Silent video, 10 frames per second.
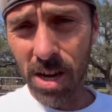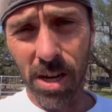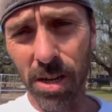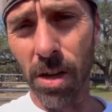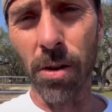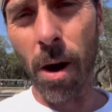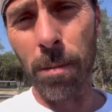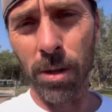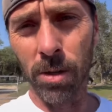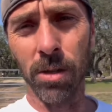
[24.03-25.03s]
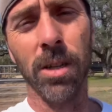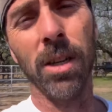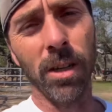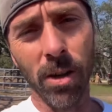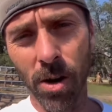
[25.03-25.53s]
another opportunity
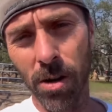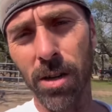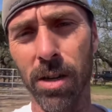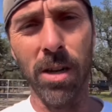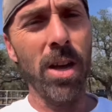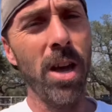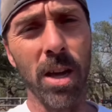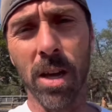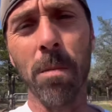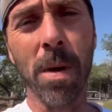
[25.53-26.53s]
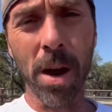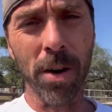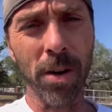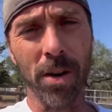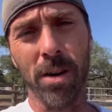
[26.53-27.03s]
to learn and, and get better.